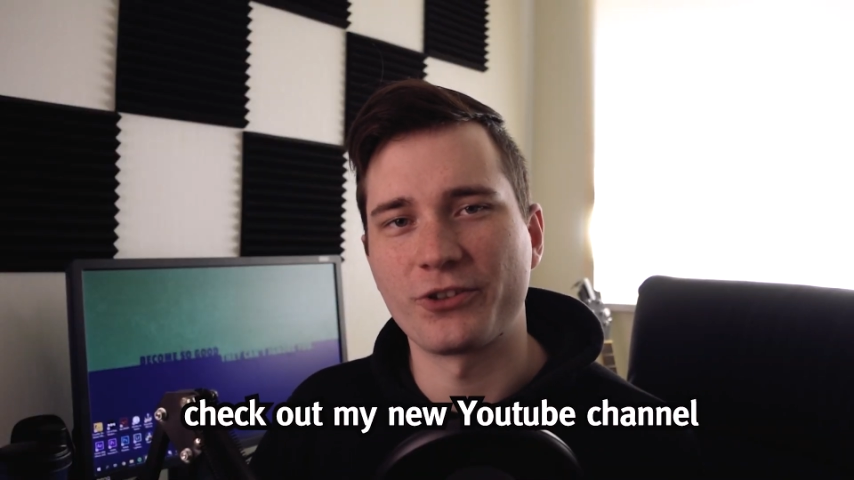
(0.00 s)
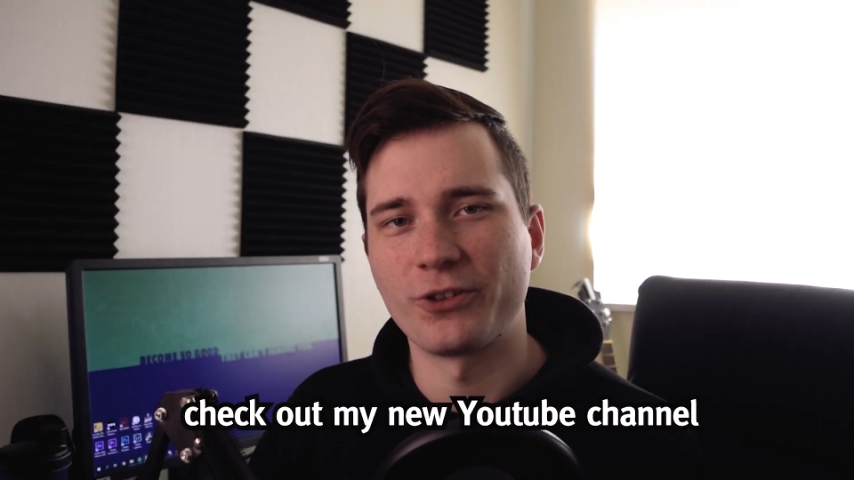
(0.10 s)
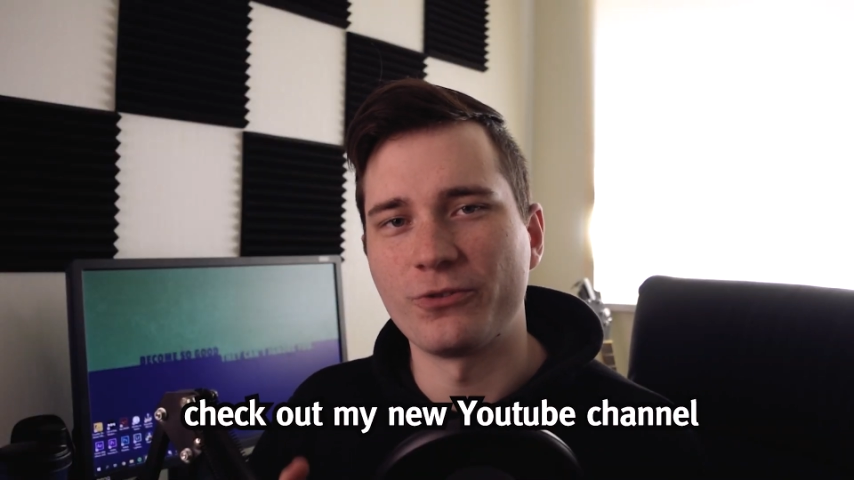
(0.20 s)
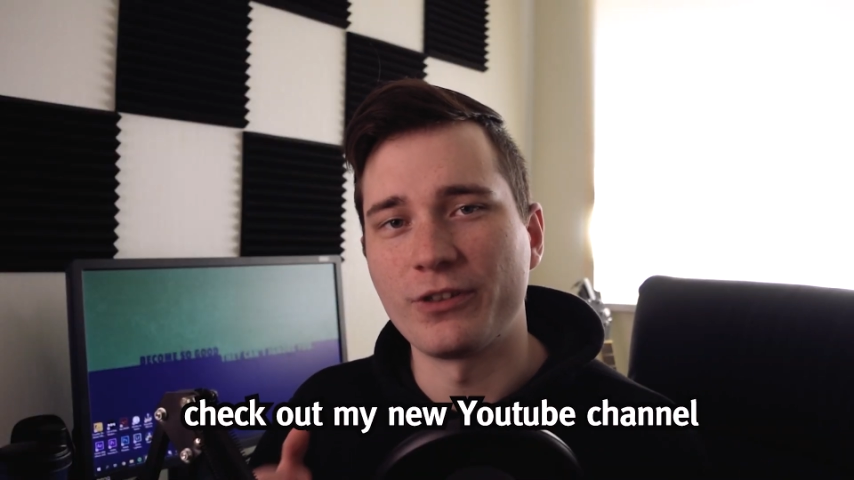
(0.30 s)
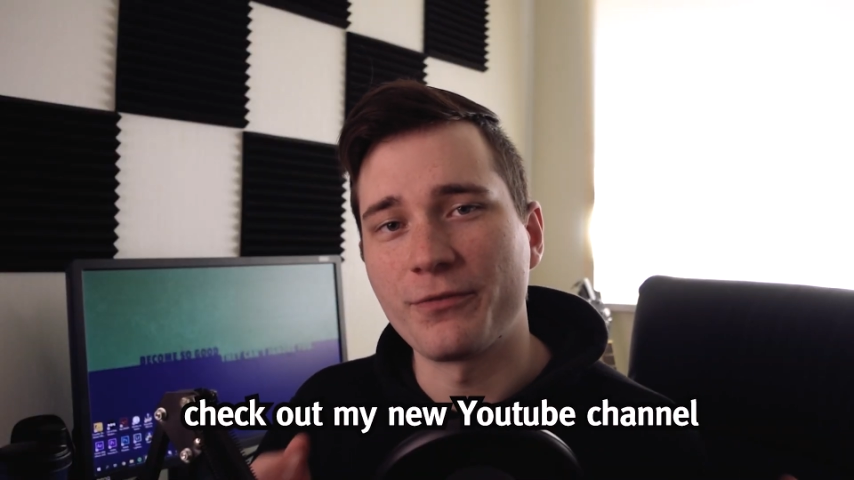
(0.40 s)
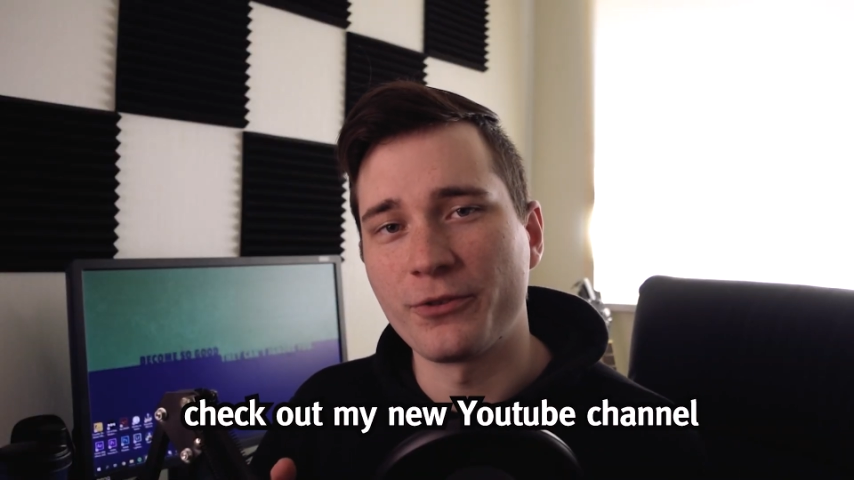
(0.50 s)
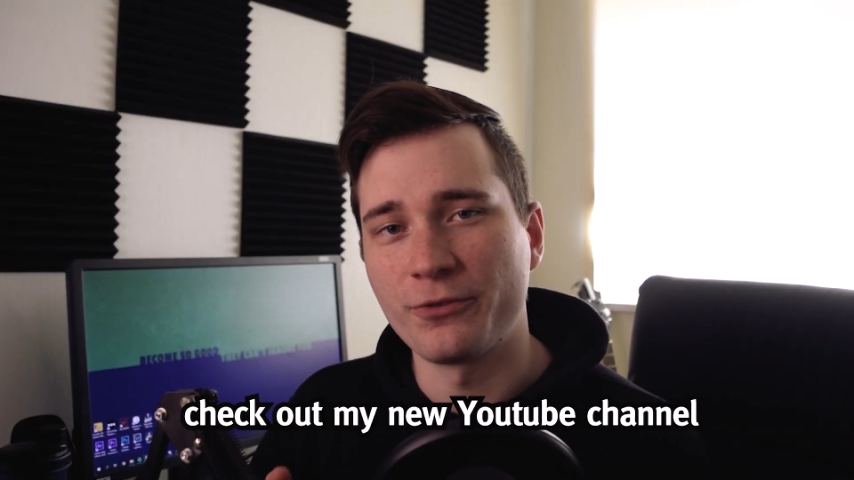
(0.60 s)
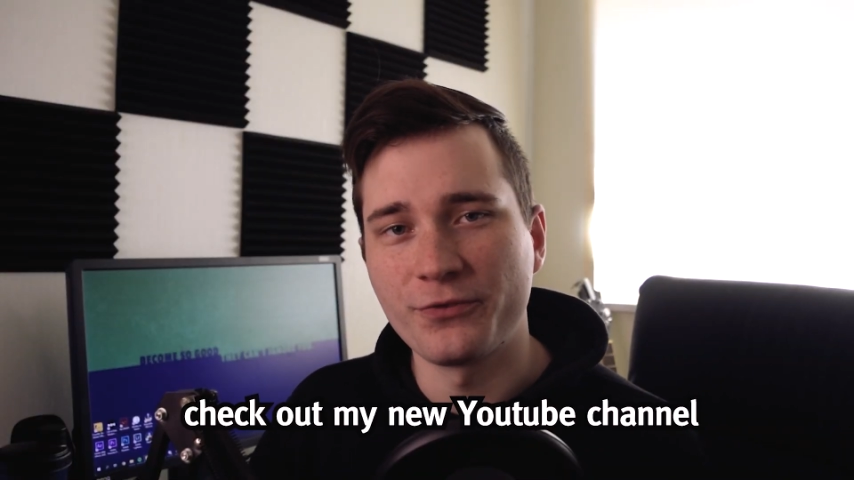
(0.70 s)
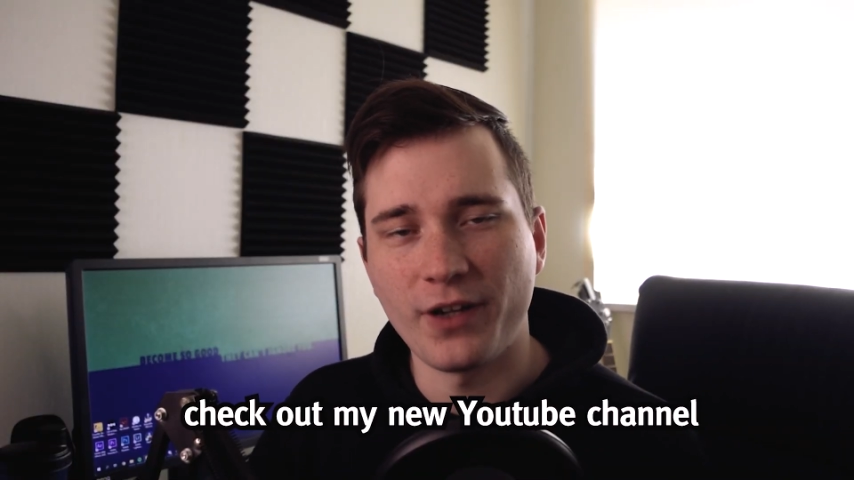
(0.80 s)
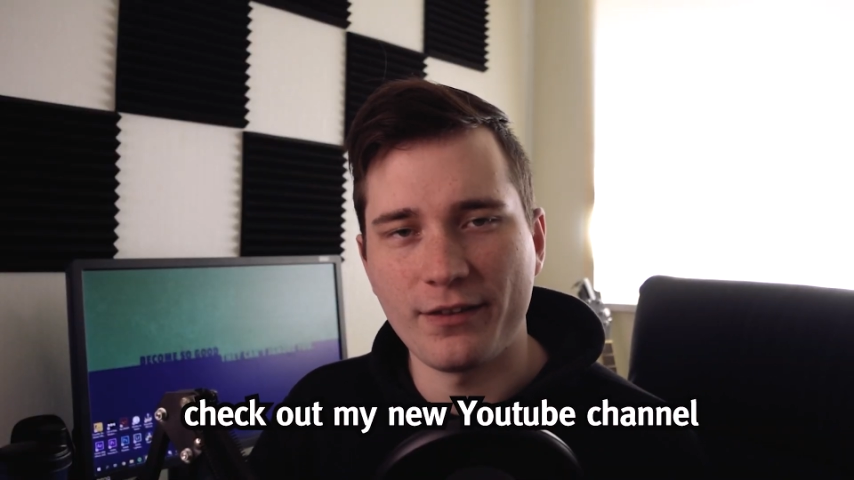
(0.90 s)
so if you
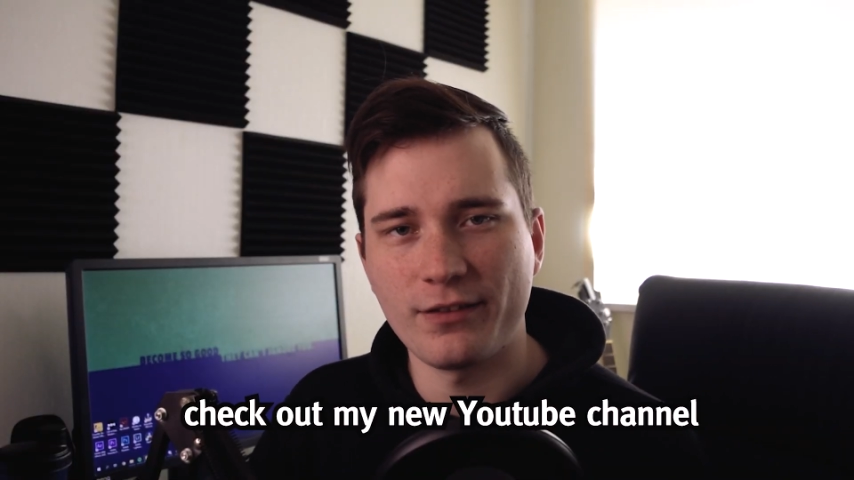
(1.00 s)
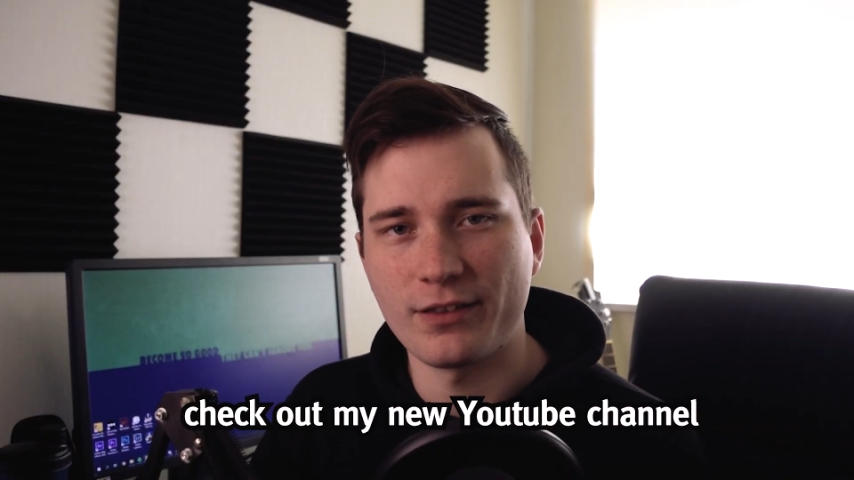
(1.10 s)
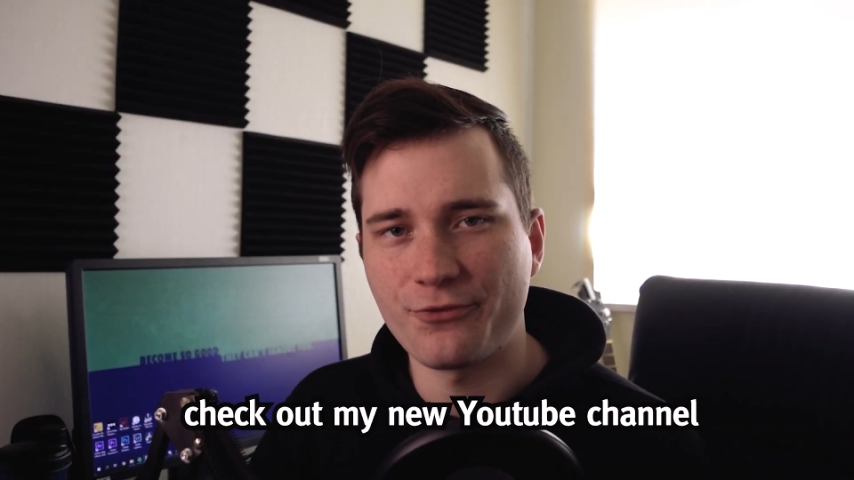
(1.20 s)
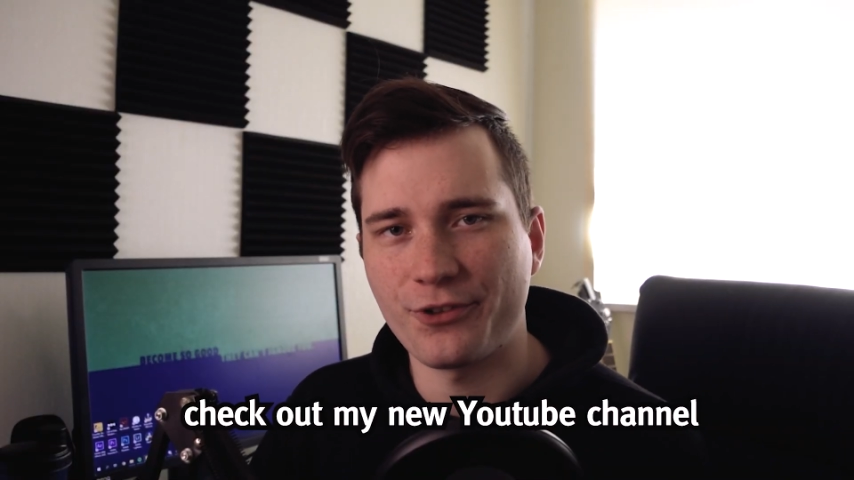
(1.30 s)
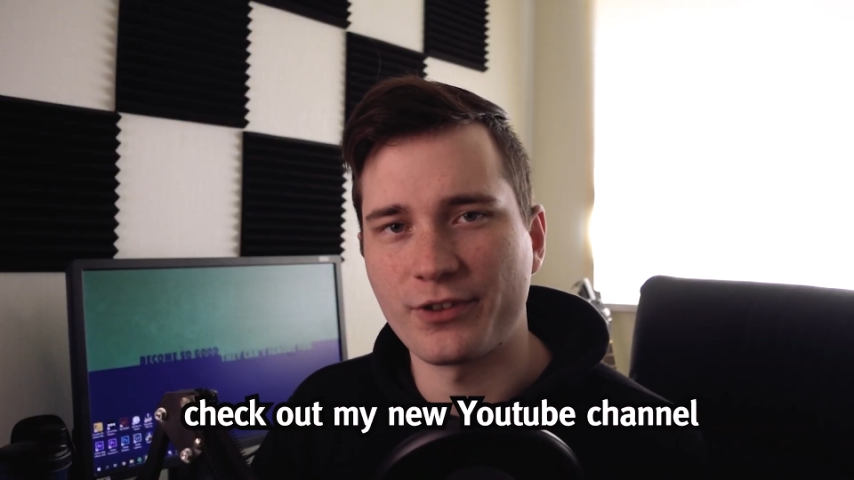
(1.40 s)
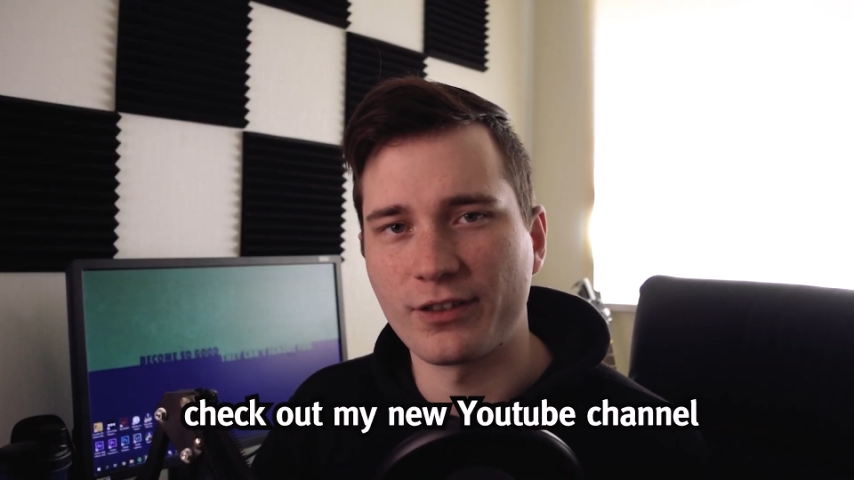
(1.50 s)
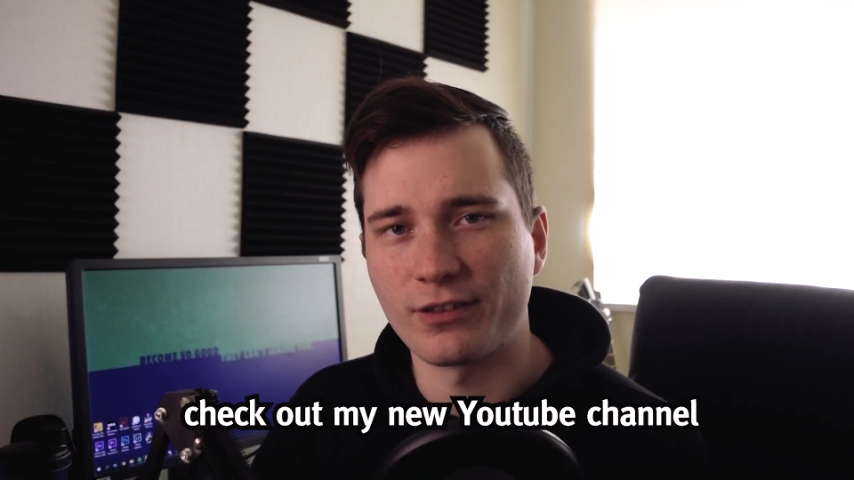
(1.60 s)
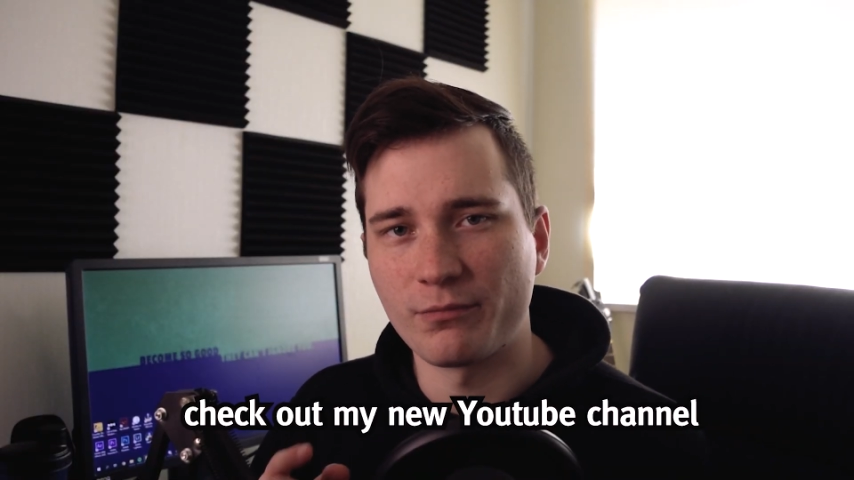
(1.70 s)
do find this interesting